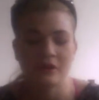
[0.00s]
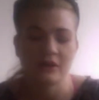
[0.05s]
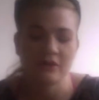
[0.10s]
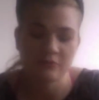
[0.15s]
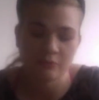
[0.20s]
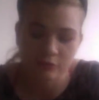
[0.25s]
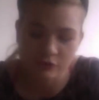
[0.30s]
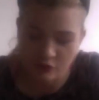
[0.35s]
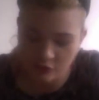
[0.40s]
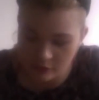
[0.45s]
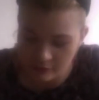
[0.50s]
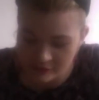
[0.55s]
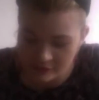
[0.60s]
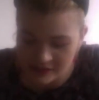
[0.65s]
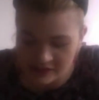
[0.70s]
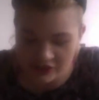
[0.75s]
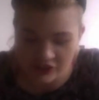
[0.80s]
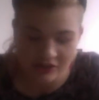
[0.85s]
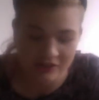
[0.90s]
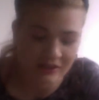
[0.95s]
I was swim
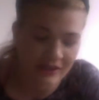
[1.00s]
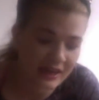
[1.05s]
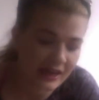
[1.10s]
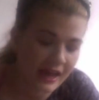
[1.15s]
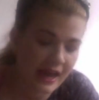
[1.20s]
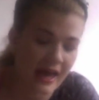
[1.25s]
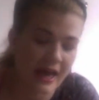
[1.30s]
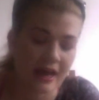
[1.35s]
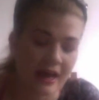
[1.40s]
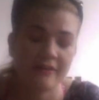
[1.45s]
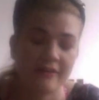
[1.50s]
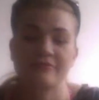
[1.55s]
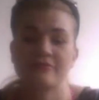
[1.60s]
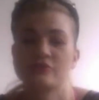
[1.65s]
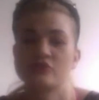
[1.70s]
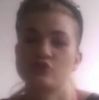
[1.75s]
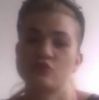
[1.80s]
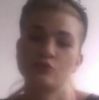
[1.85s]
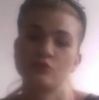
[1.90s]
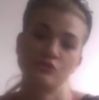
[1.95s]
teaching, they have
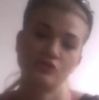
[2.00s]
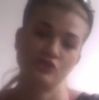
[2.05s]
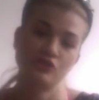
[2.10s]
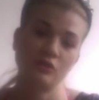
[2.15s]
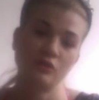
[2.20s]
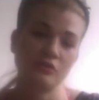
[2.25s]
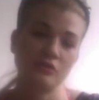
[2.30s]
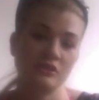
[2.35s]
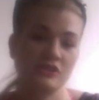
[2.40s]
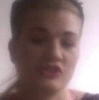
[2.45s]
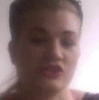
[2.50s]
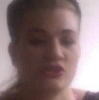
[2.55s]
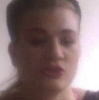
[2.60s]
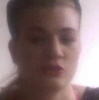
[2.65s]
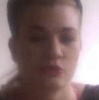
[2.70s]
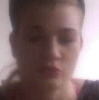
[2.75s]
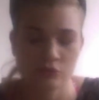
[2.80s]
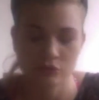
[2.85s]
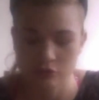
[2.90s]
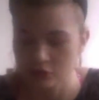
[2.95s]
sore shoulders,
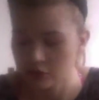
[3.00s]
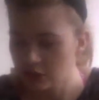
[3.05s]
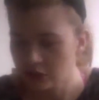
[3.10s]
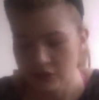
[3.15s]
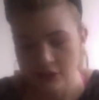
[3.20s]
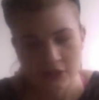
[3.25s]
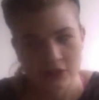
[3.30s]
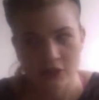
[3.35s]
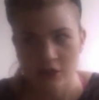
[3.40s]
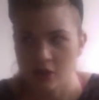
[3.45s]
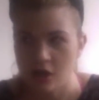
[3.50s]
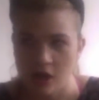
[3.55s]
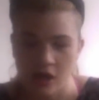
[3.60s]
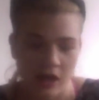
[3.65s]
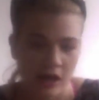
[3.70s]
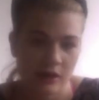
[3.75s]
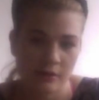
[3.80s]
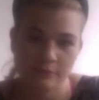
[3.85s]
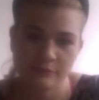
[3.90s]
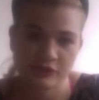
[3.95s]
sore
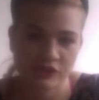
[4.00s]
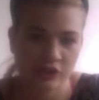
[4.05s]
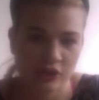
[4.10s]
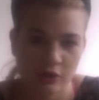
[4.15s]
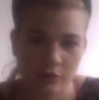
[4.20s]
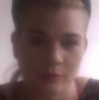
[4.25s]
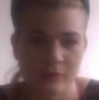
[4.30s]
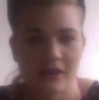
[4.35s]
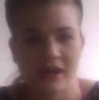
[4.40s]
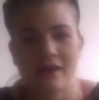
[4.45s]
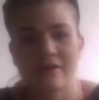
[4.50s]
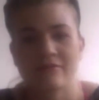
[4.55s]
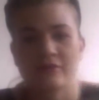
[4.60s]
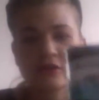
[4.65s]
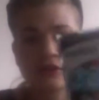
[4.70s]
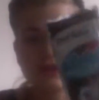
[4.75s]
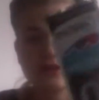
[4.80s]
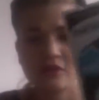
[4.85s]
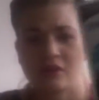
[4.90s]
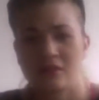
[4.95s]
arms, you know, whatever,
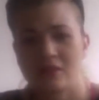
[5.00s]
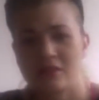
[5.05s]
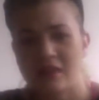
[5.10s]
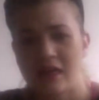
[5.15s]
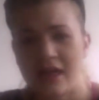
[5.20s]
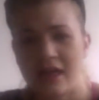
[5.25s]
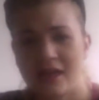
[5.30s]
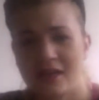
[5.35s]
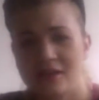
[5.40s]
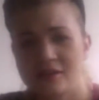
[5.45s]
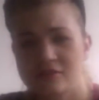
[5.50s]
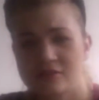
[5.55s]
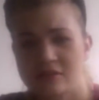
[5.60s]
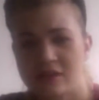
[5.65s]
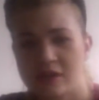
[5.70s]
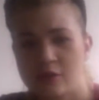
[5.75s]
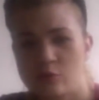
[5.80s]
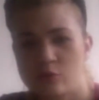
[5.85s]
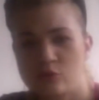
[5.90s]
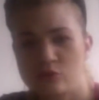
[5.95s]
and
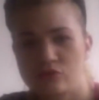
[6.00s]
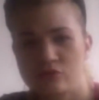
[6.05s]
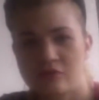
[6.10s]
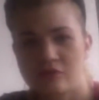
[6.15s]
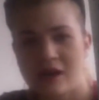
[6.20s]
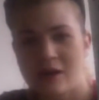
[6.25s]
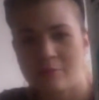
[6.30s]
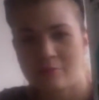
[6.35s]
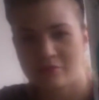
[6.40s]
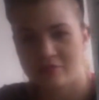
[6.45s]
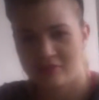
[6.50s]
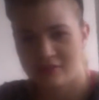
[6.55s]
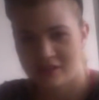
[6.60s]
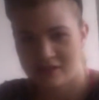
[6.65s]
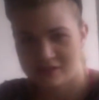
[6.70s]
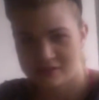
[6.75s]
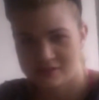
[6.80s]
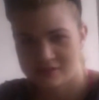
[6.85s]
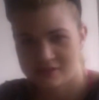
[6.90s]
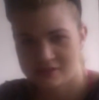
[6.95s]
they all grab
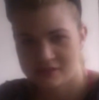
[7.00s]
this.